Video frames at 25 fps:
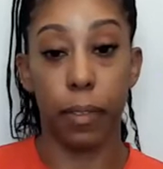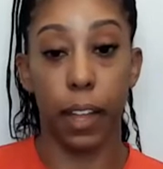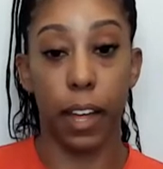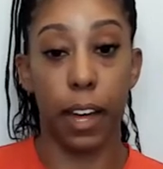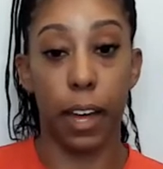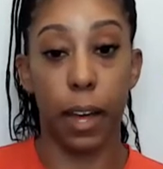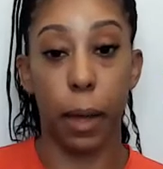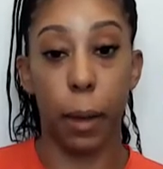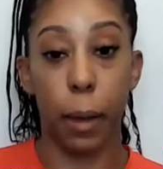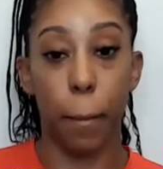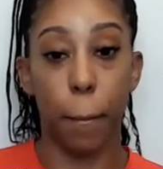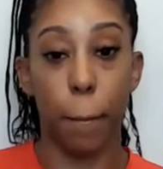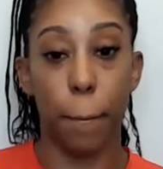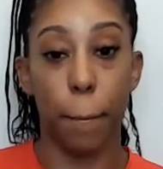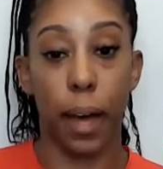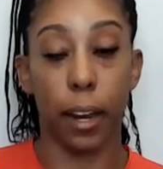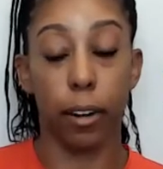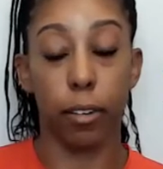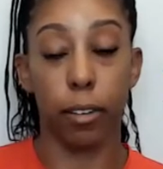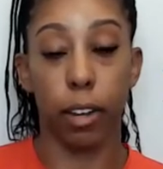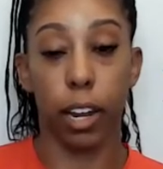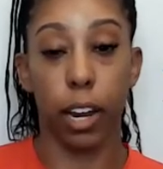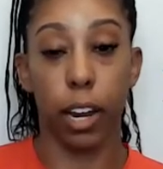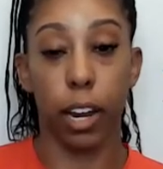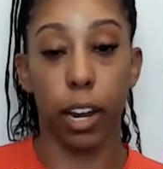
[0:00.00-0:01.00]
I
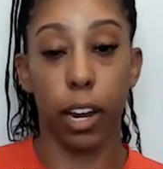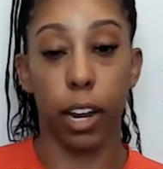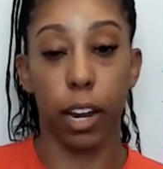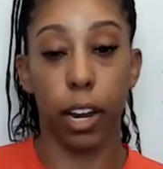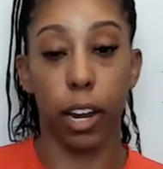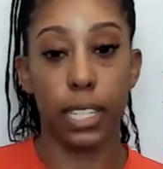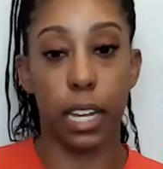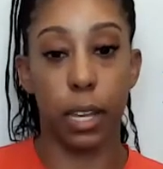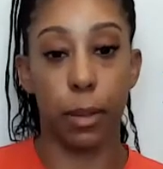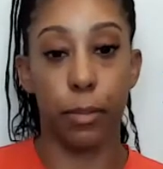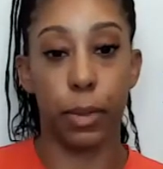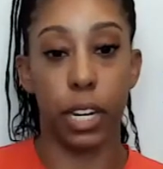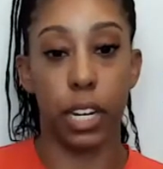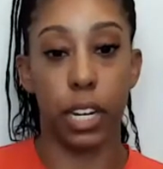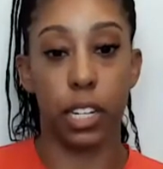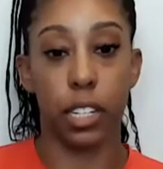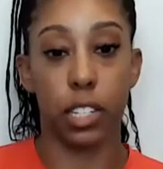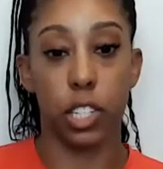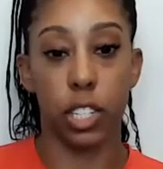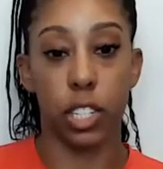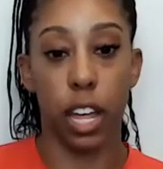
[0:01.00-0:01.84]
don't care what team it is.